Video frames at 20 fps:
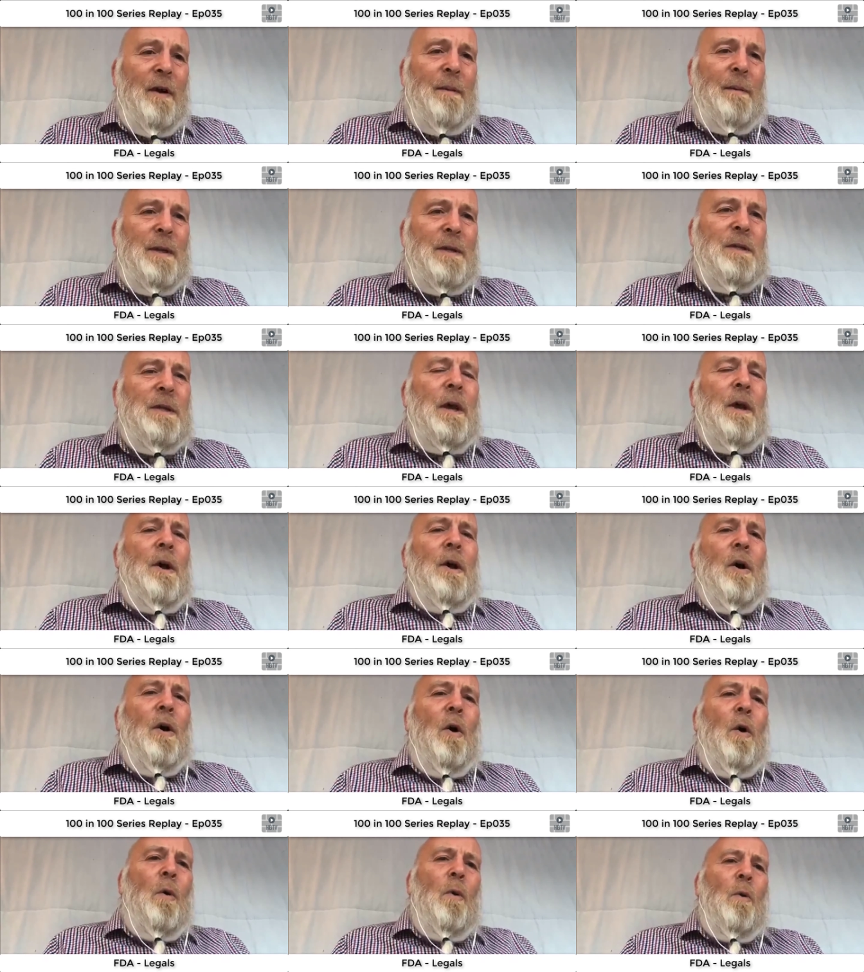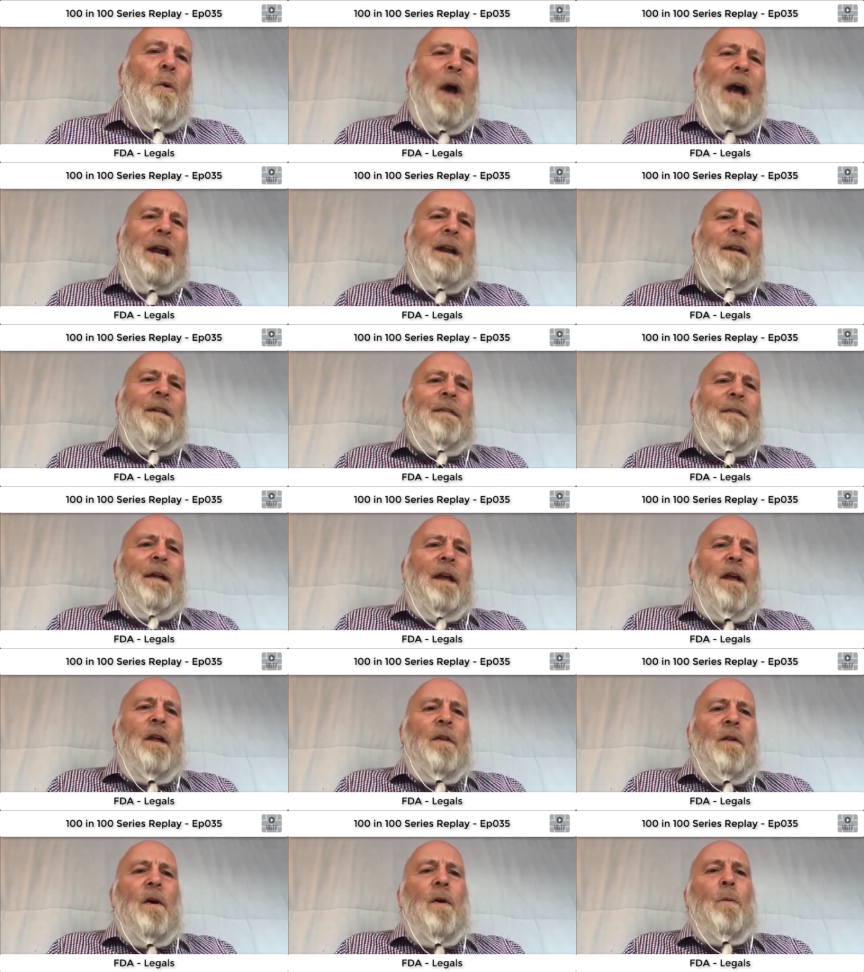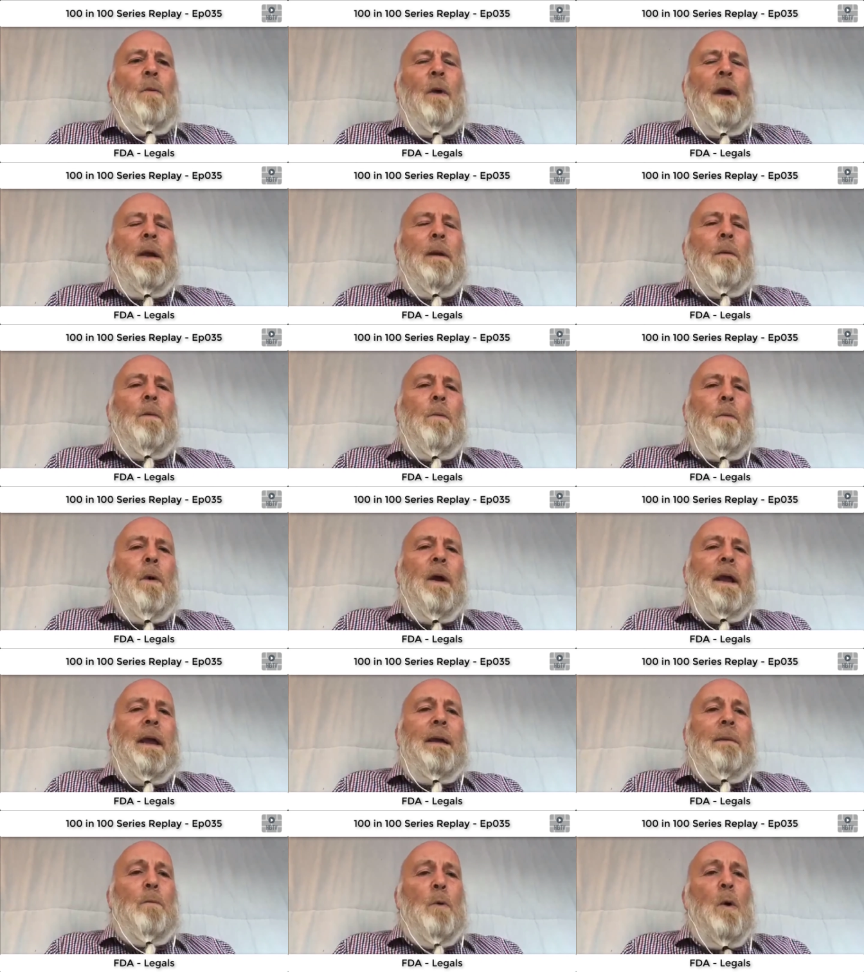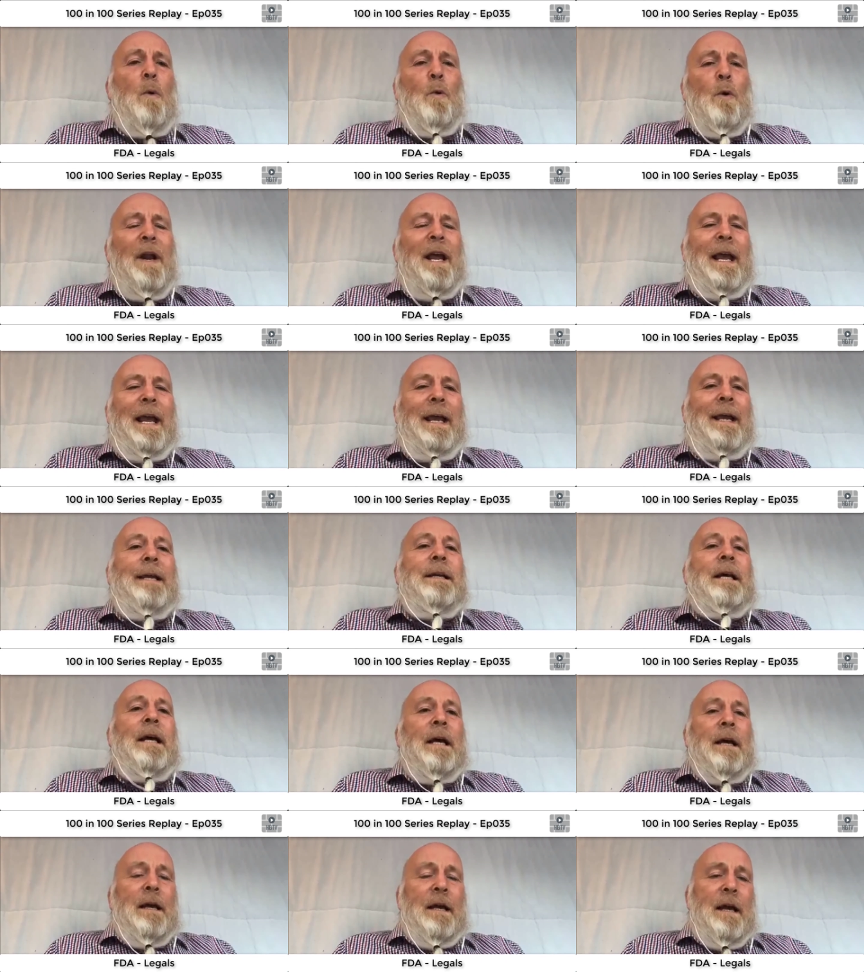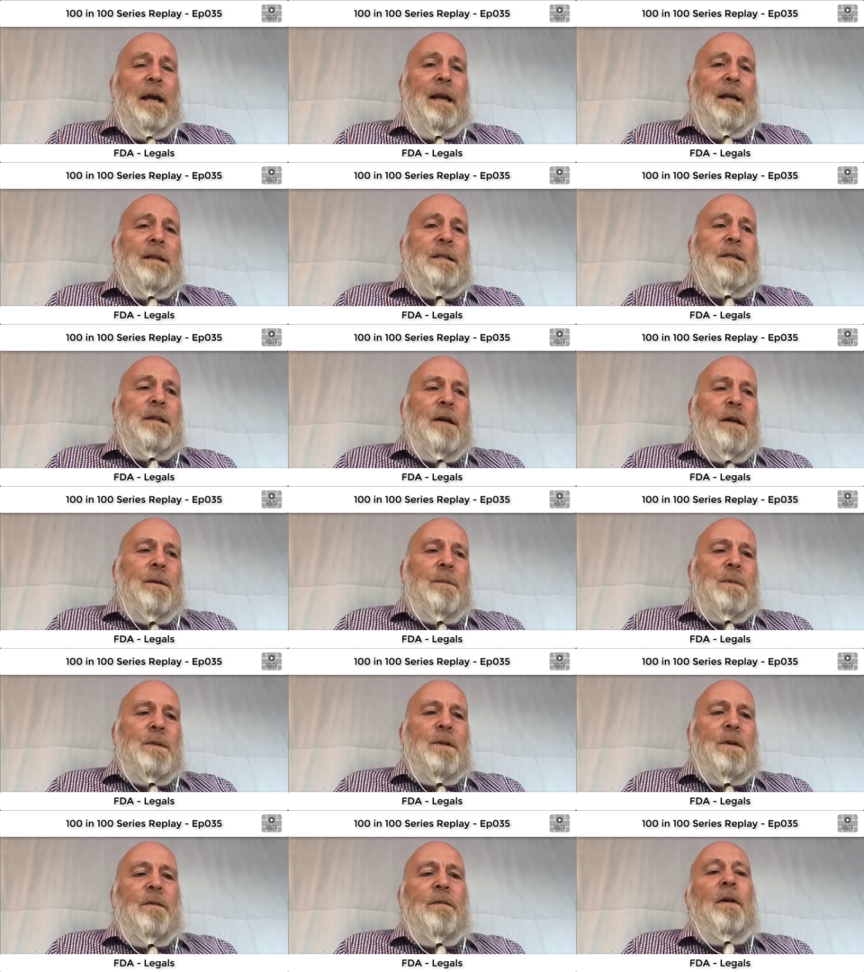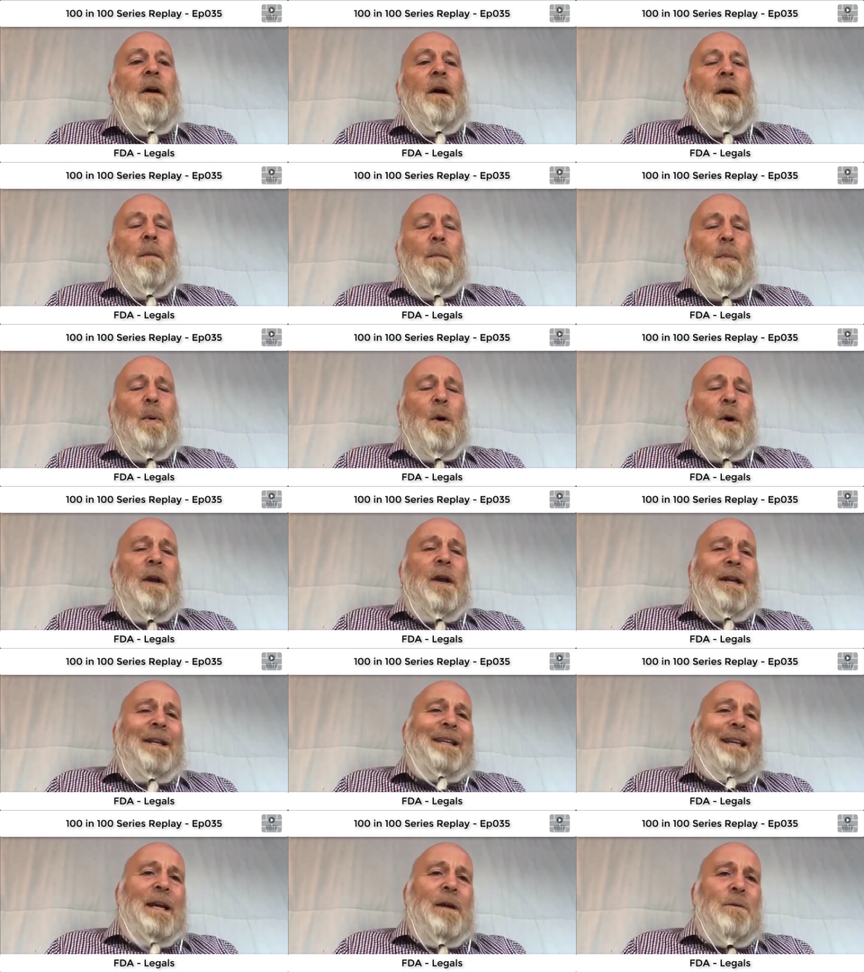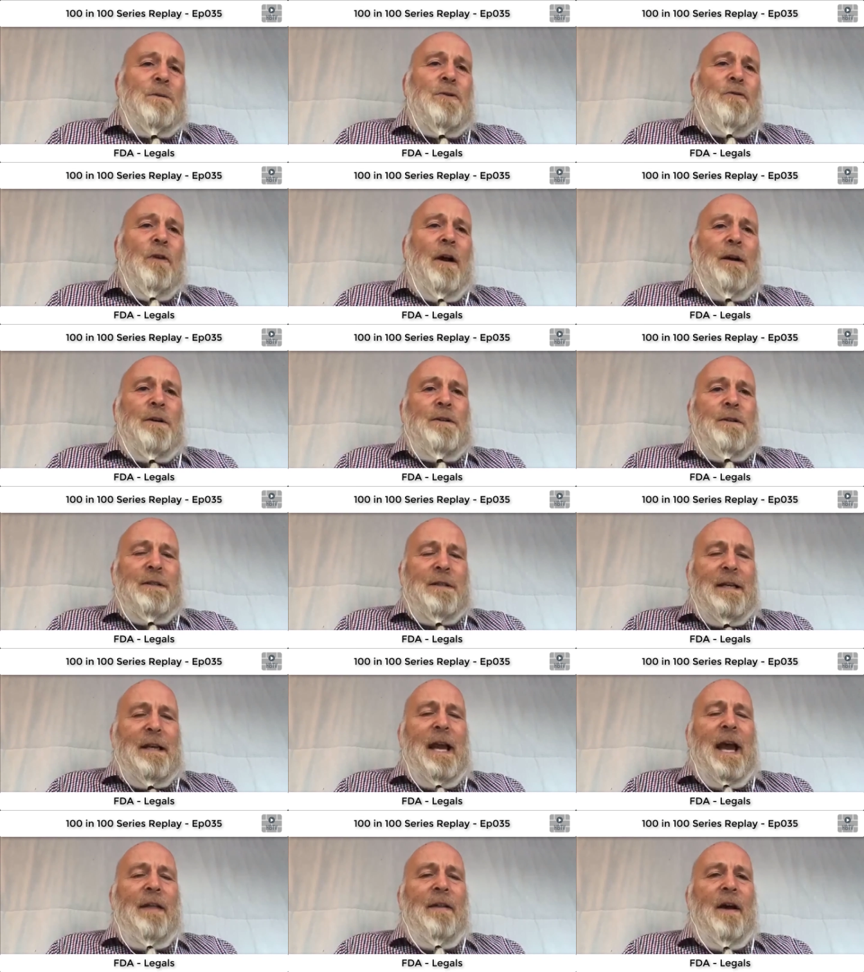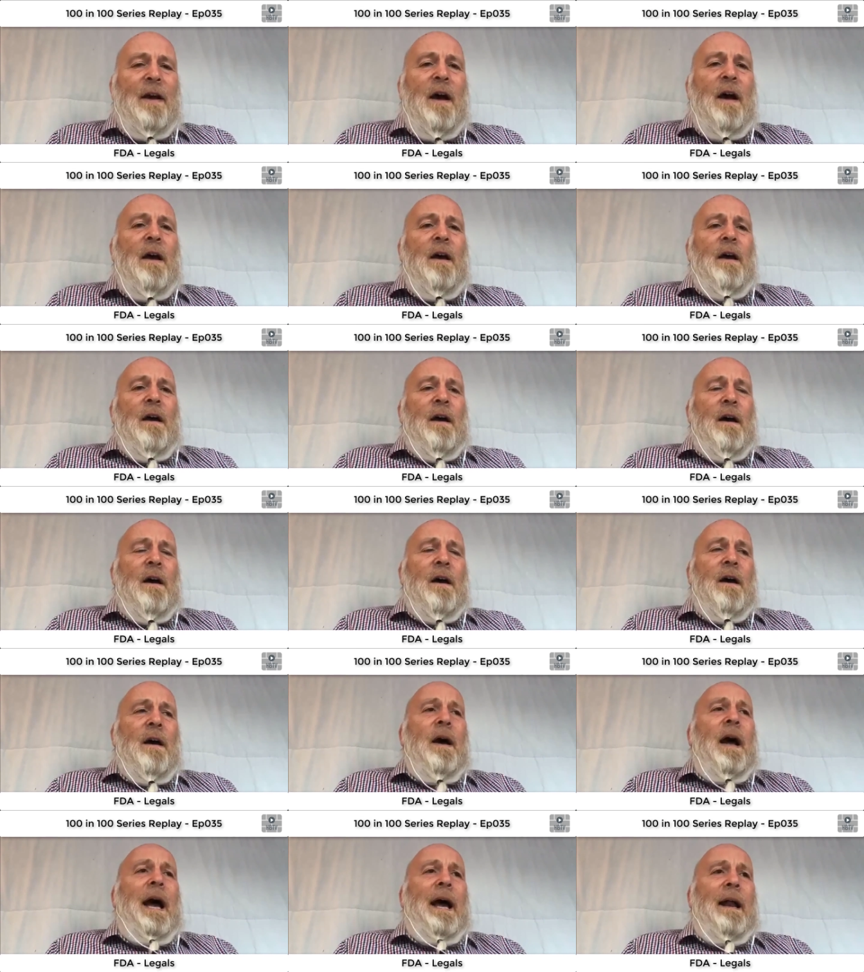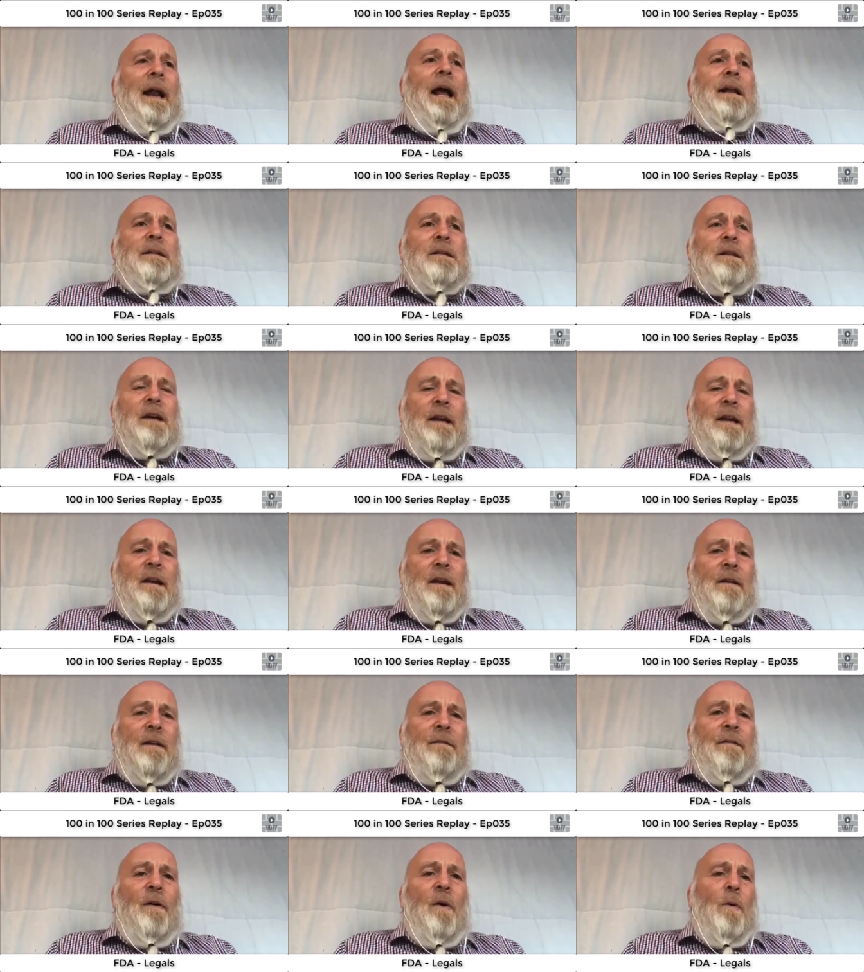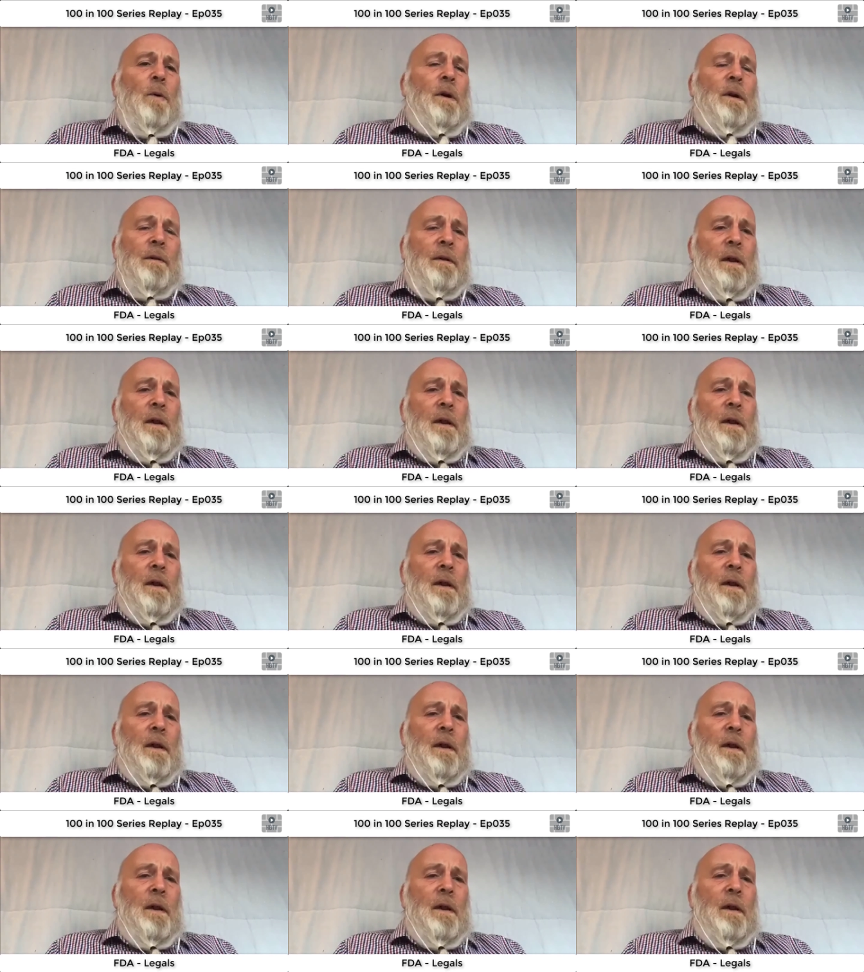agreements, all anything that we will need in terms of putting a deal structure together and taking it forward.